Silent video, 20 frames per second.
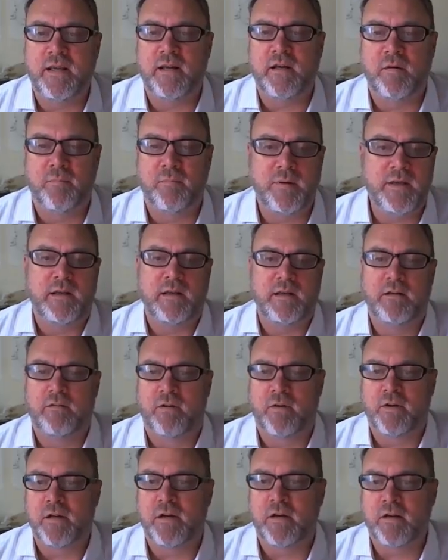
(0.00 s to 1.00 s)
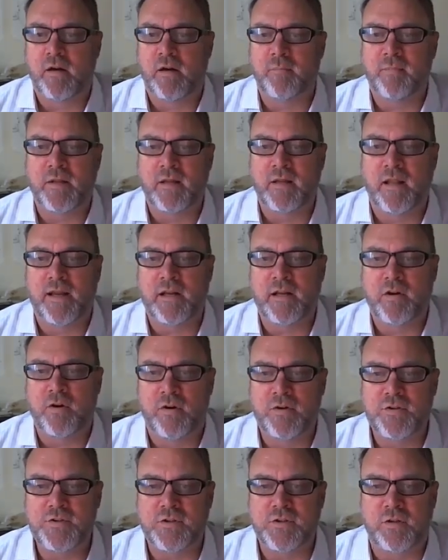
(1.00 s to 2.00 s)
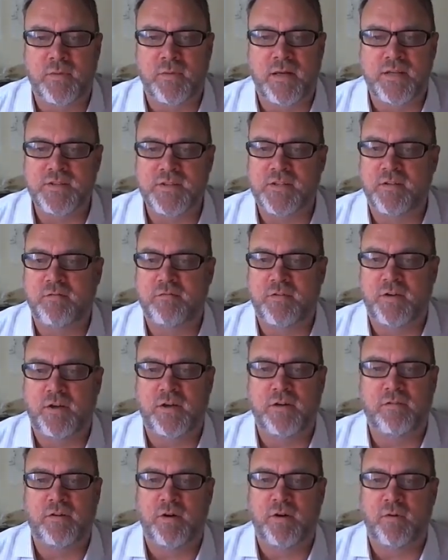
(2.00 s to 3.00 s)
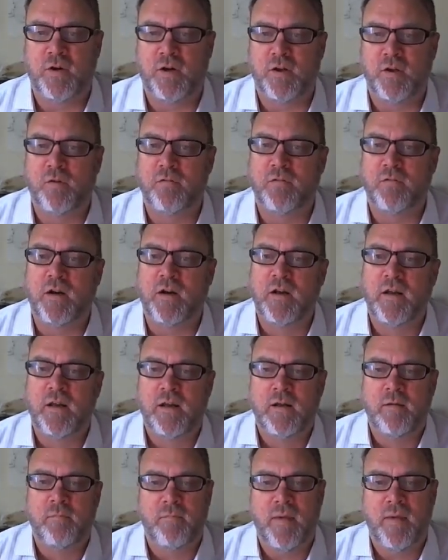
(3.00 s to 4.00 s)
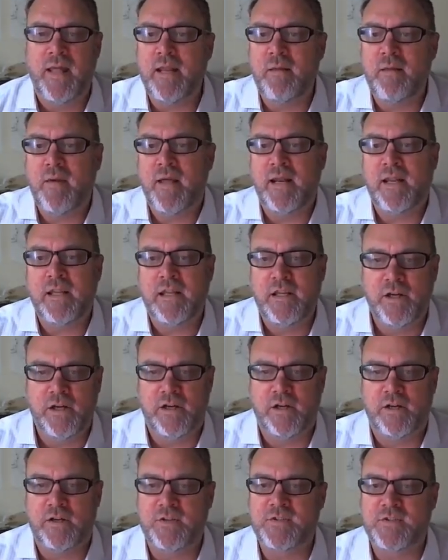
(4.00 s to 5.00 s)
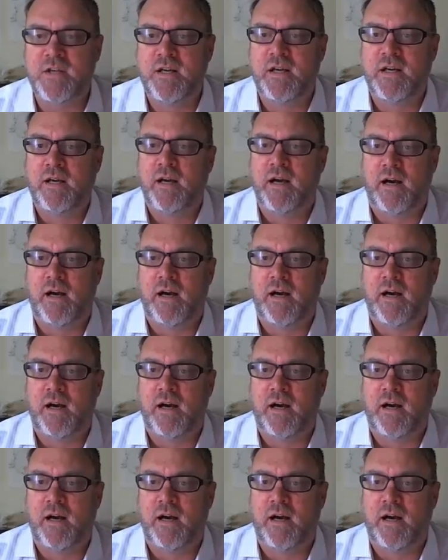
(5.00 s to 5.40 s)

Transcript: compete. And look at a company like Nordstrom has done very, very well over many, many years